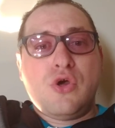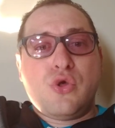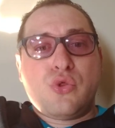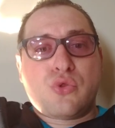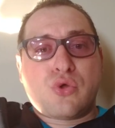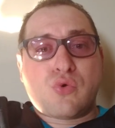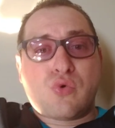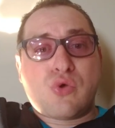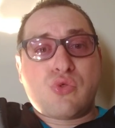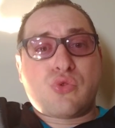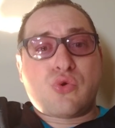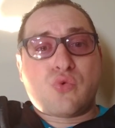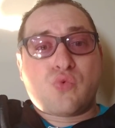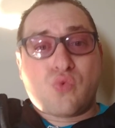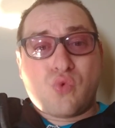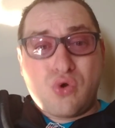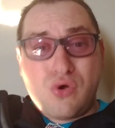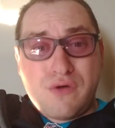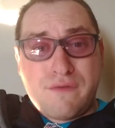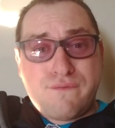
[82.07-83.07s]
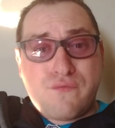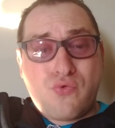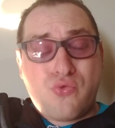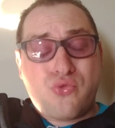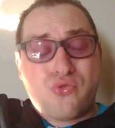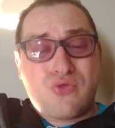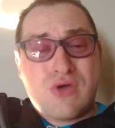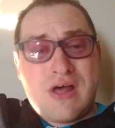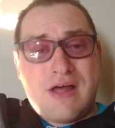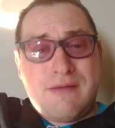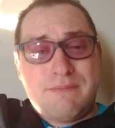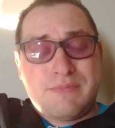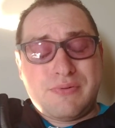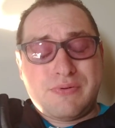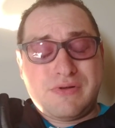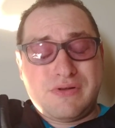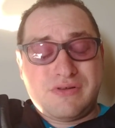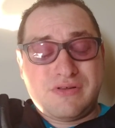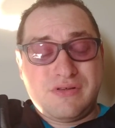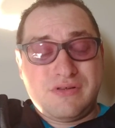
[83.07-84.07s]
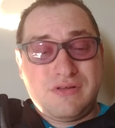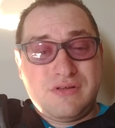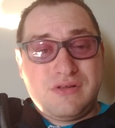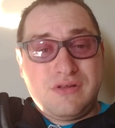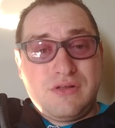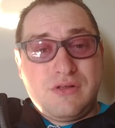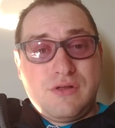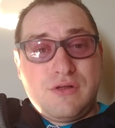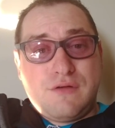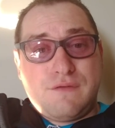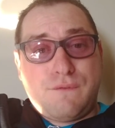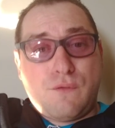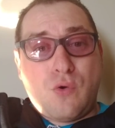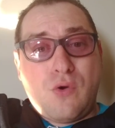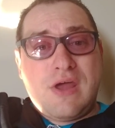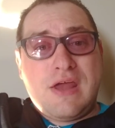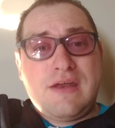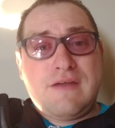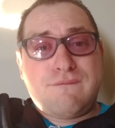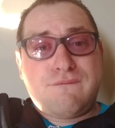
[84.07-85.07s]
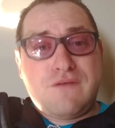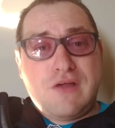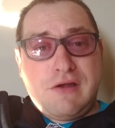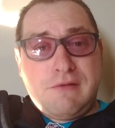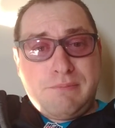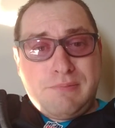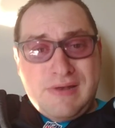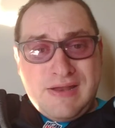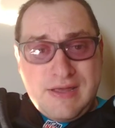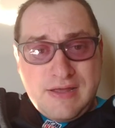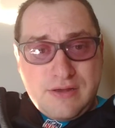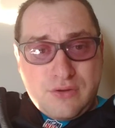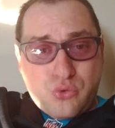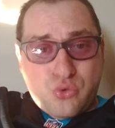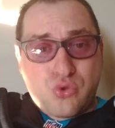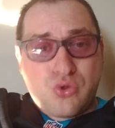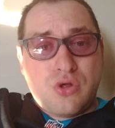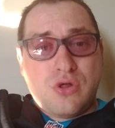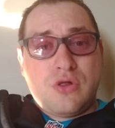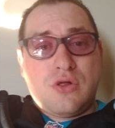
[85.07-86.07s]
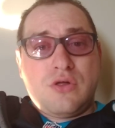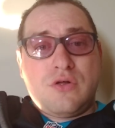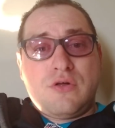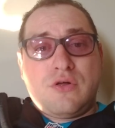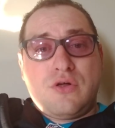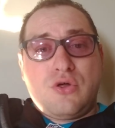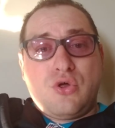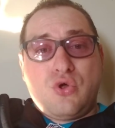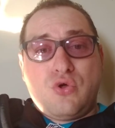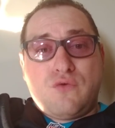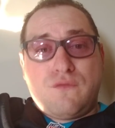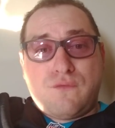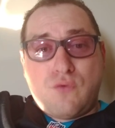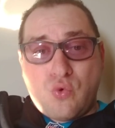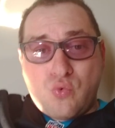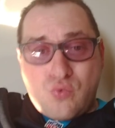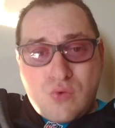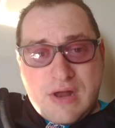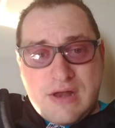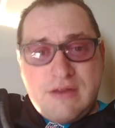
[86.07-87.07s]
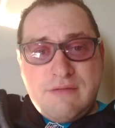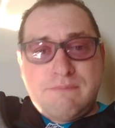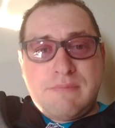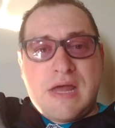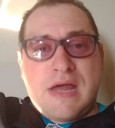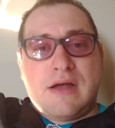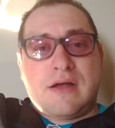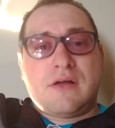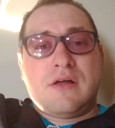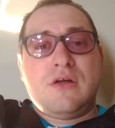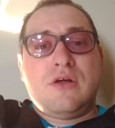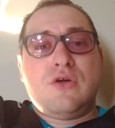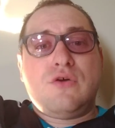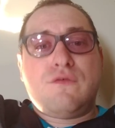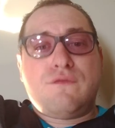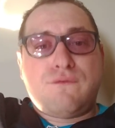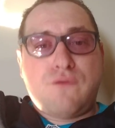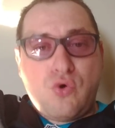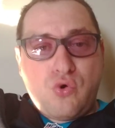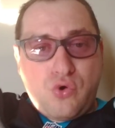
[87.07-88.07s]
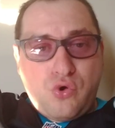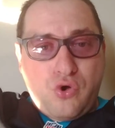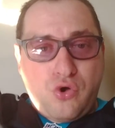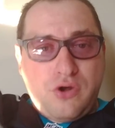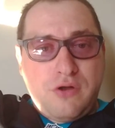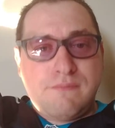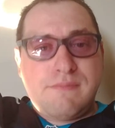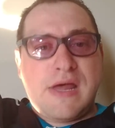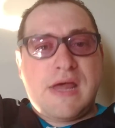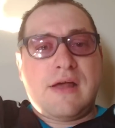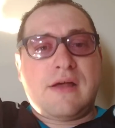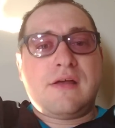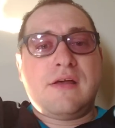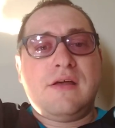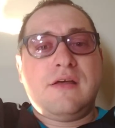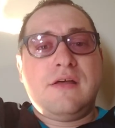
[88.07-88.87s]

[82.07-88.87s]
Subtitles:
There is a rule of thumb for NFL players, for running back, for quarterback,